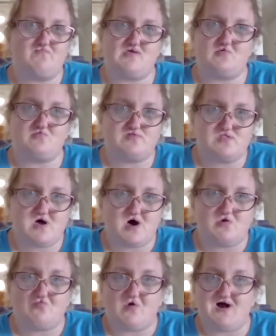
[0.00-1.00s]
there's not
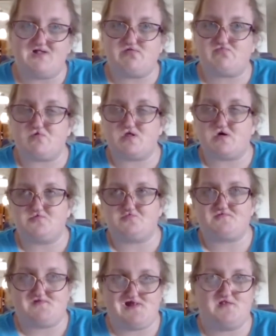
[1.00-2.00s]
a widespread
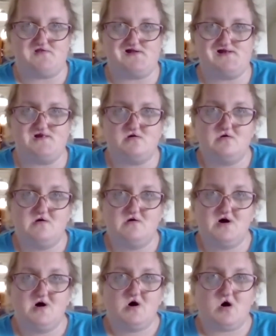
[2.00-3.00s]
understanding
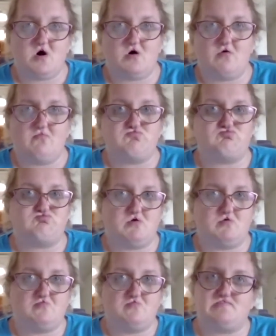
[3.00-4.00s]
of
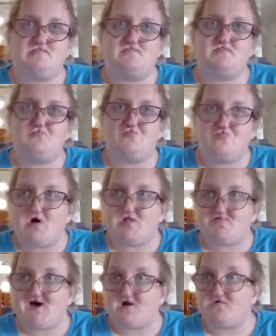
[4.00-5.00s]
both what's
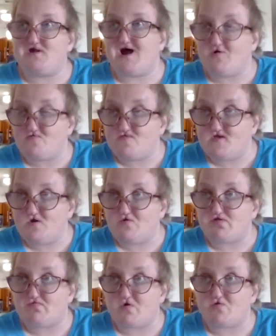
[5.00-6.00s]
actually out there as far as